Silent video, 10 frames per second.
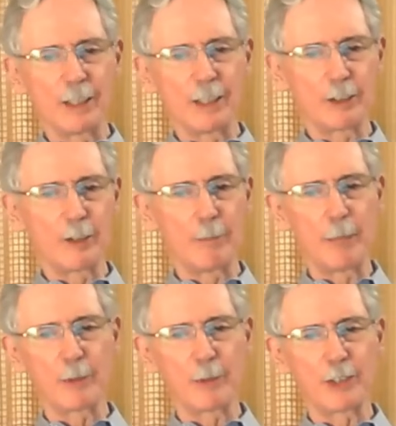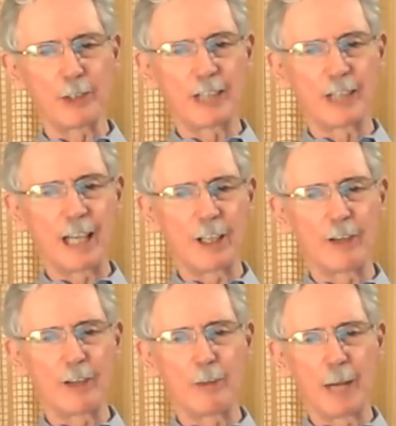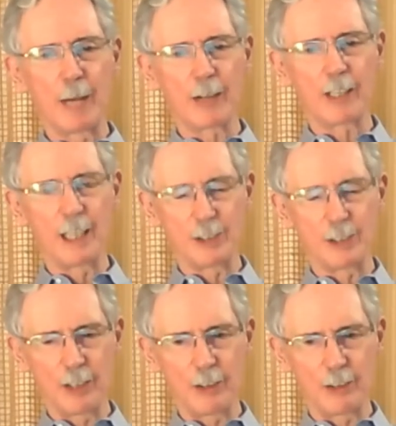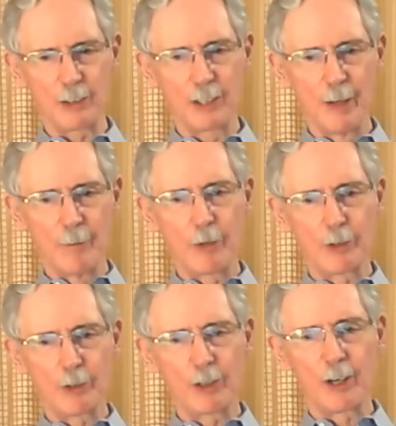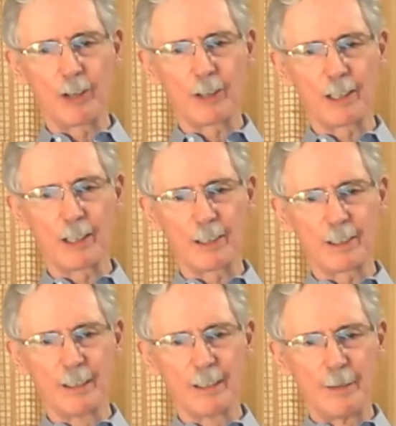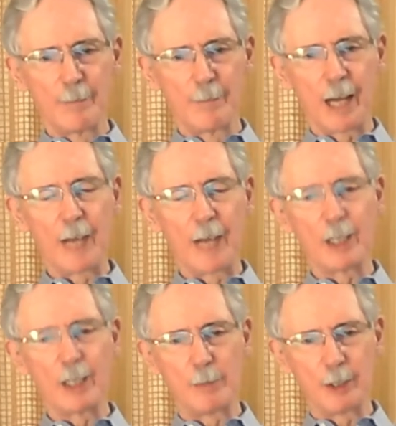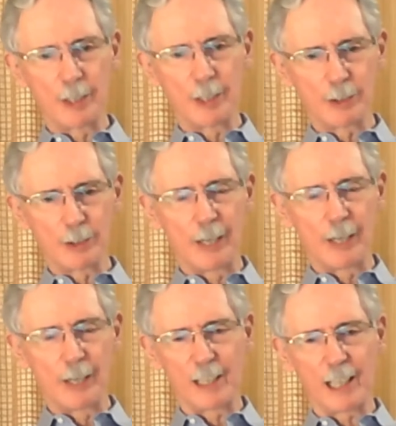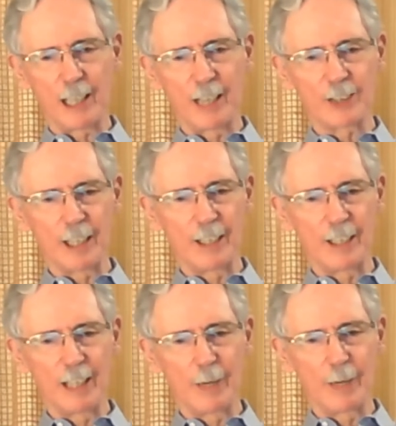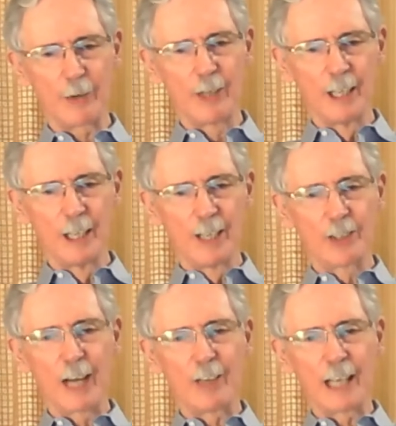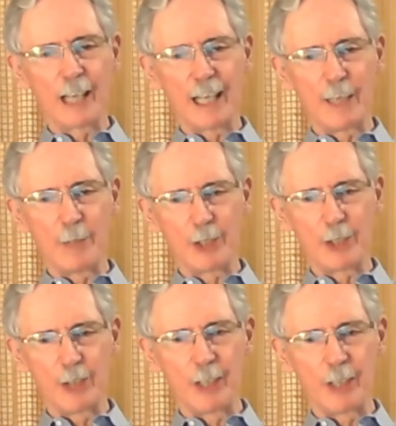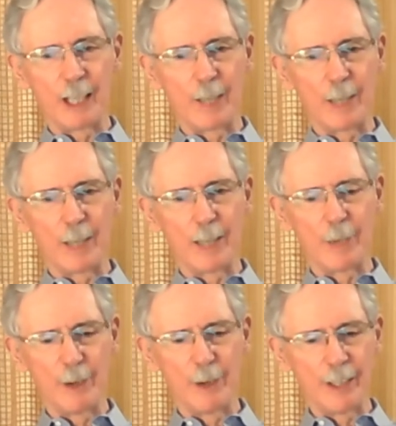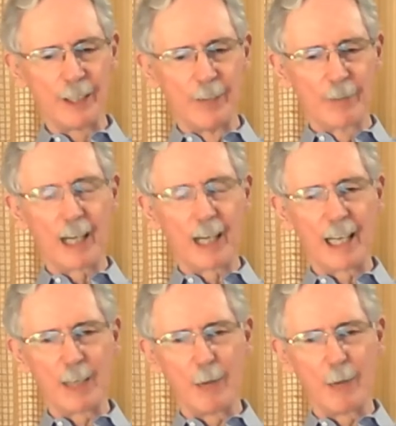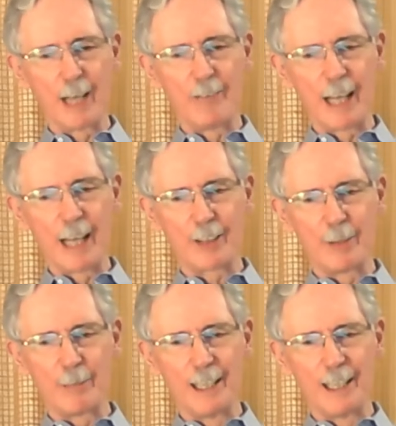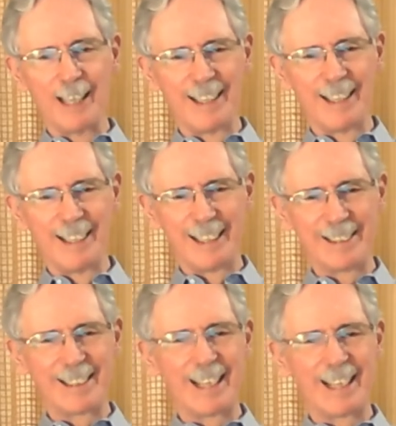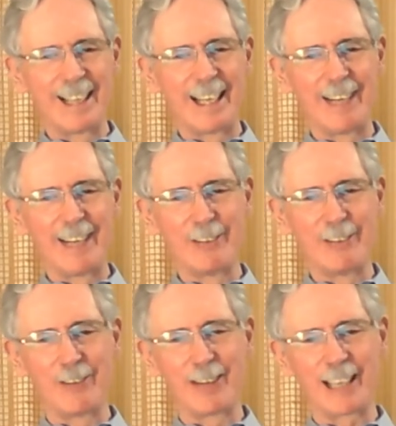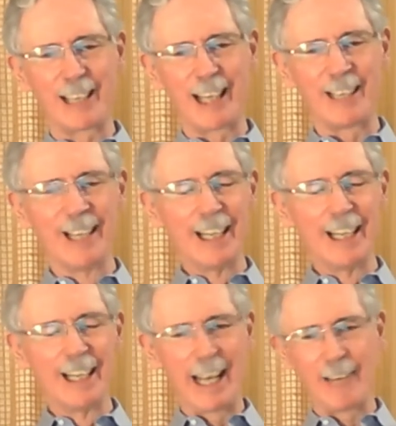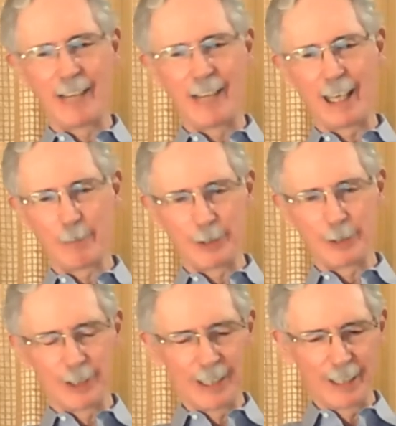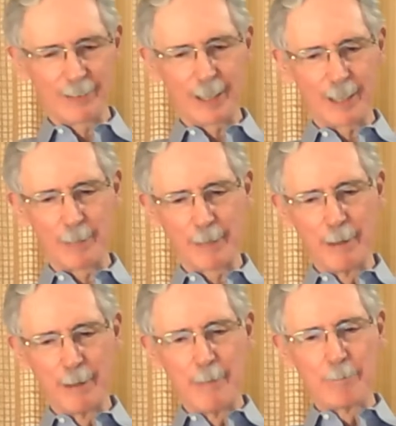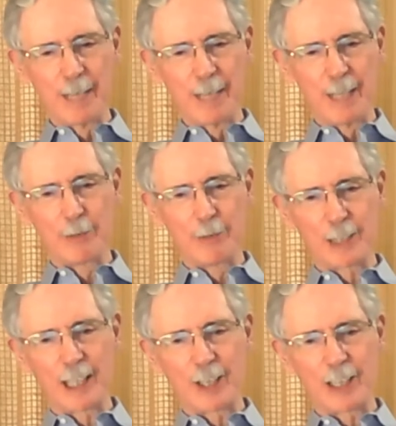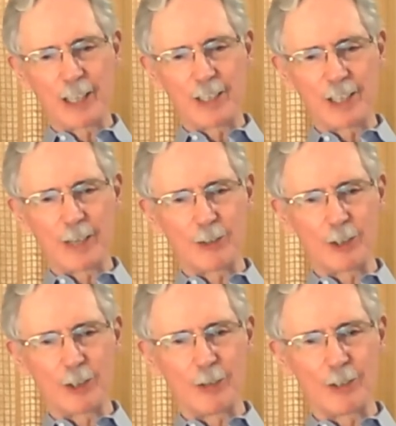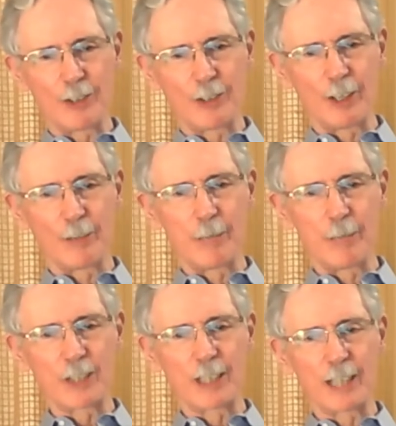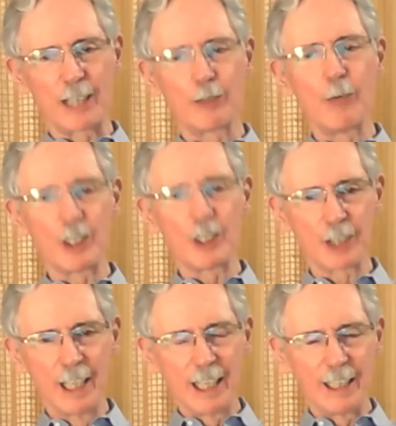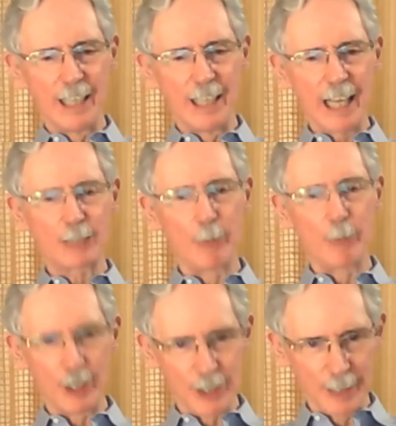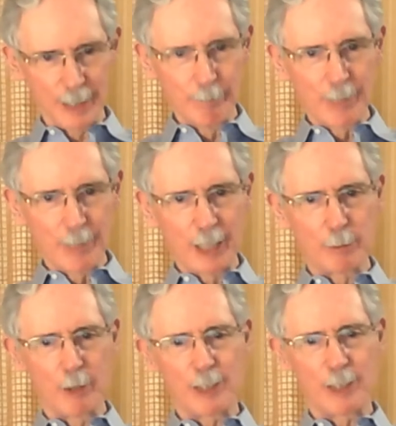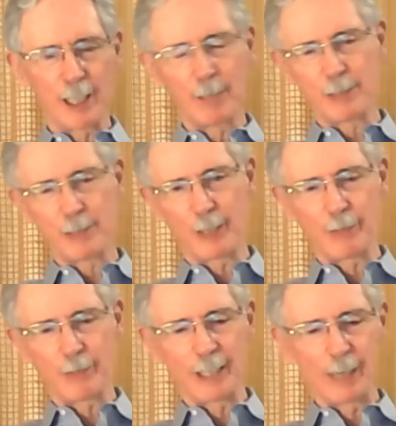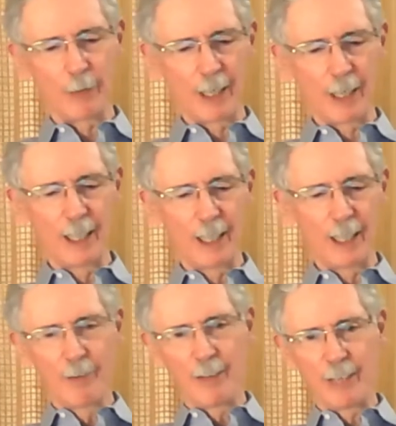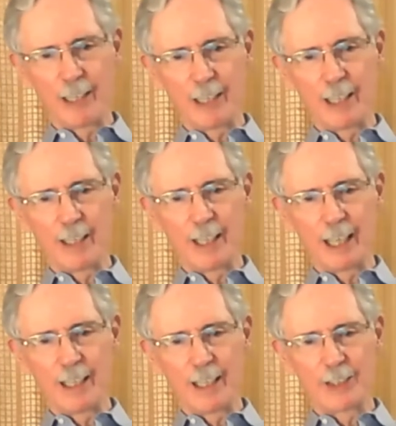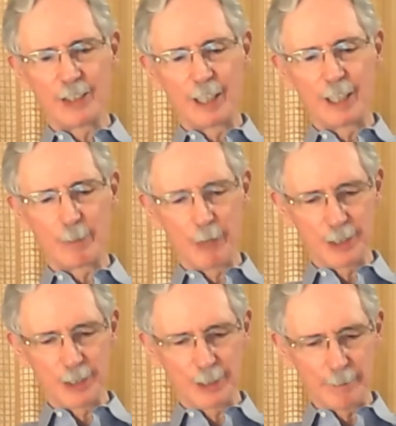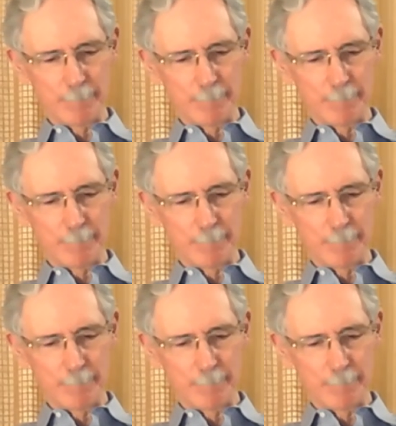sort of people standing on their balconies and those tall high-rise buildings surrounding the consulate. And they were shouting at him and cheering him, and he very kindly waved at them and said that he was very glad to have that opportunity of coming. And it was clear that the Secret Service saw much less risk in an ex-president exposing himself in that way than they did a sitting president.